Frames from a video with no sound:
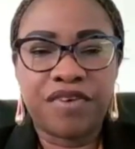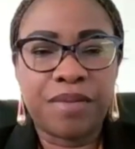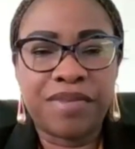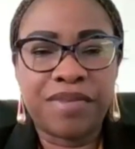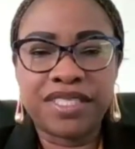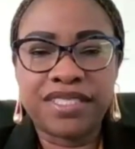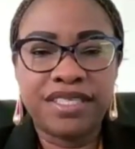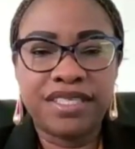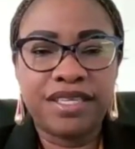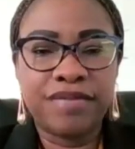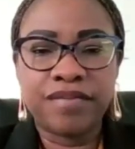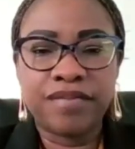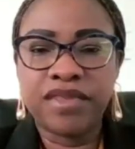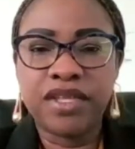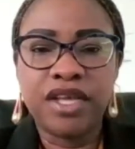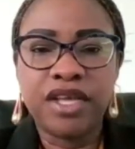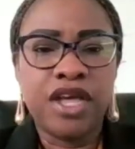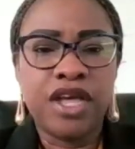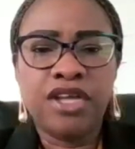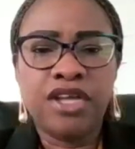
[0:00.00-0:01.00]
pharmacy.
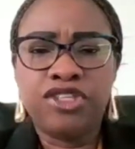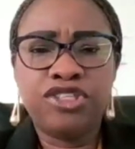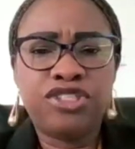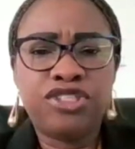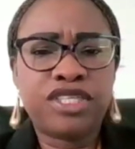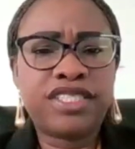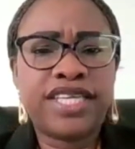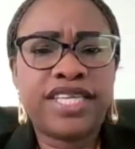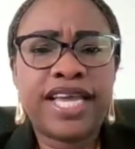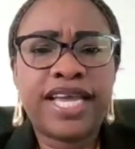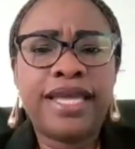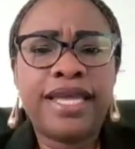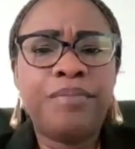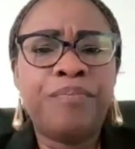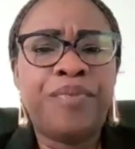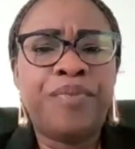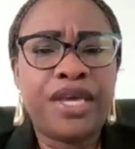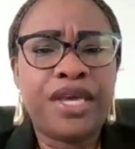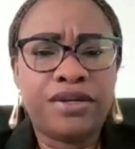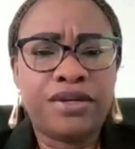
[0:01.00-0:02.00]
You just get
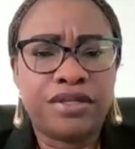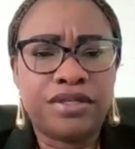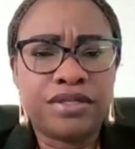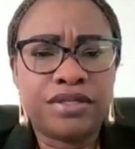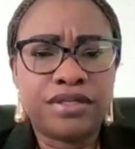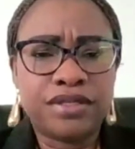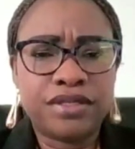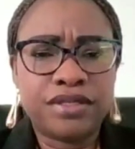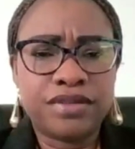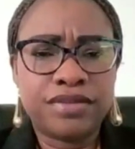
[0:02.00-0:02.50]
a bill.